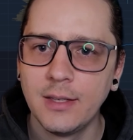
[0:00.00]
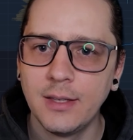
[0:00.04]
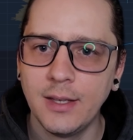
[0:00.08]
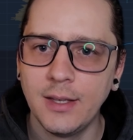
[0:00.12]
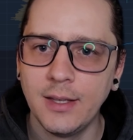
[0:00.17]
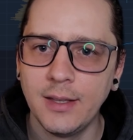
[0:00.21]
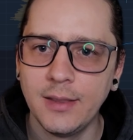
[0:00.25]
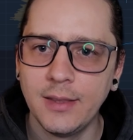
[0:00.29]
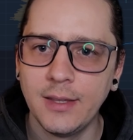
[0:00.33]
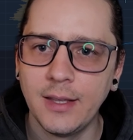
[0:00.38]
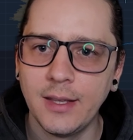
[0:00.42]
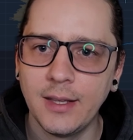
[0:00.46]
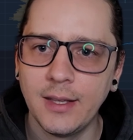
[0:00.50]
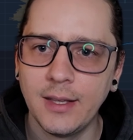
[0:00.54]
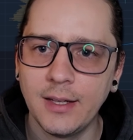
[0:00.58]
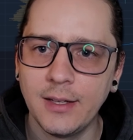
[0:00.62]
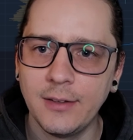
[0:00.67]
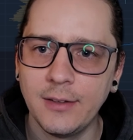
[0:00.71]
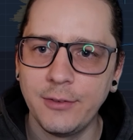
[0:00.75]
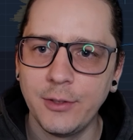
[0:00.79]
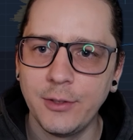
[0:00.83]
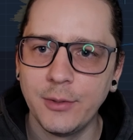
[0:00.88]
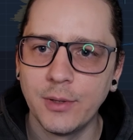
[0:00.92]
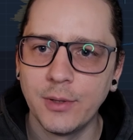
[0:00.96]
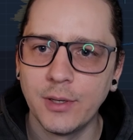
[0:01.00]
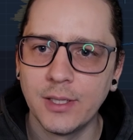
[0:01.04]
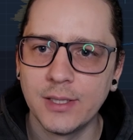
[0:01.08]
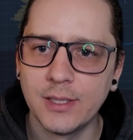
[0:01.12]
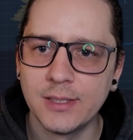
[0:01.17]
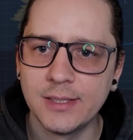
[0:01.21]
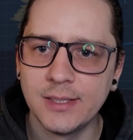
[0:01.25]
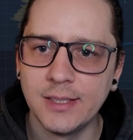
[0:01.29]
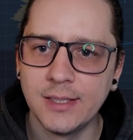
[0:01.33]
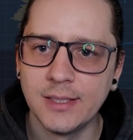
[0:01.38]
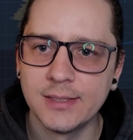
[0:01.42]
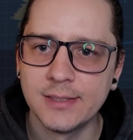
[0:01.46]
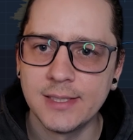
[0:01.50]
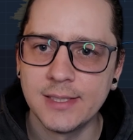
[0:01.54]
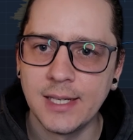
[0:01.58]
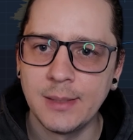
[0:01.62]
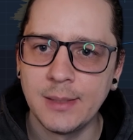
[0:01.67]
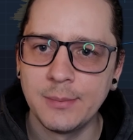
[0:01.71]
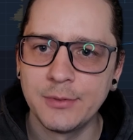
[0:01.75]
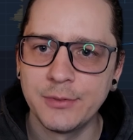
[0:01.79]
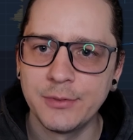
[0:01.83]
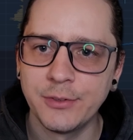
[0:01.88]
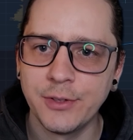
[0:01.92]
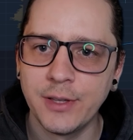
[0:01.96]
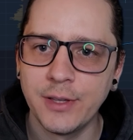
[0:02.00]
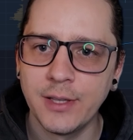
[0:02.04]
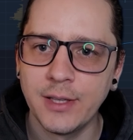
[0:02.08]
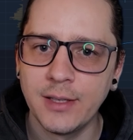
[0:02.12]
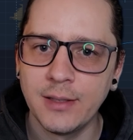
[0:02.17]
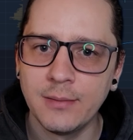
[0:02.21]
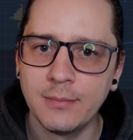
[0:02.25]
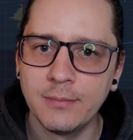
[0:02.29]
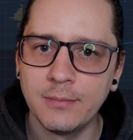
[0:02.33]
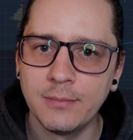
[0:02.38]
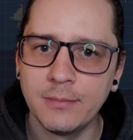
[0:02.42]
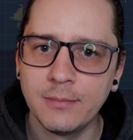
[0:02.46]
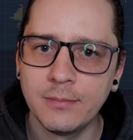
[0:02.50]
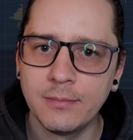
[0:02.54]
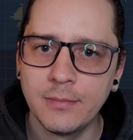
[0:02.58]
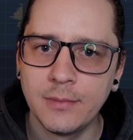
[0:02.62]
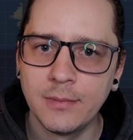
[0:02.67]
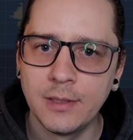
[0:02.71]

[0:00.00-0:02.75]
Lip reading: And then if you want to see the setups for them,